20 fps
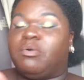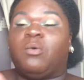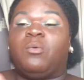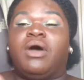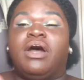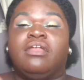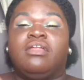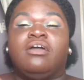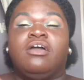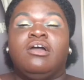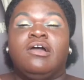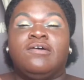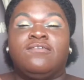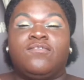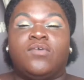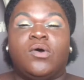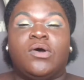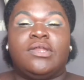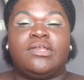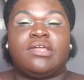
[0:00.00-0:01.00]
one
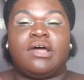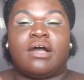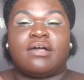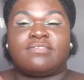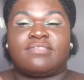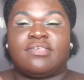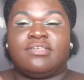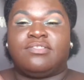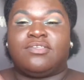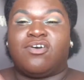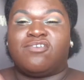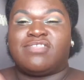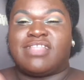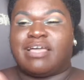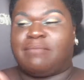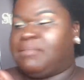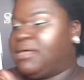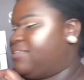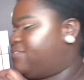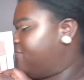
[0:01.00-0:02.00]
for dark skin tones
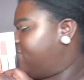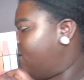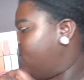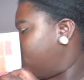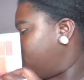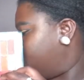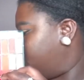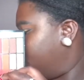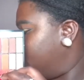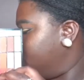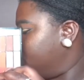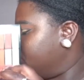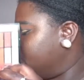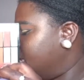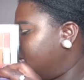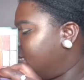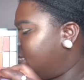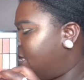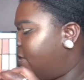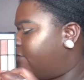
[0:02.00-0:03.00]
like myself.
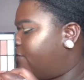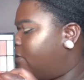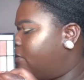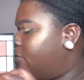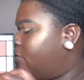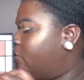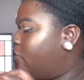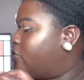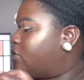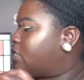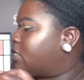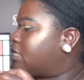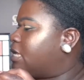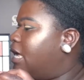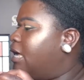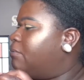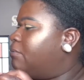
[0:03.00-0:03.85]
Now those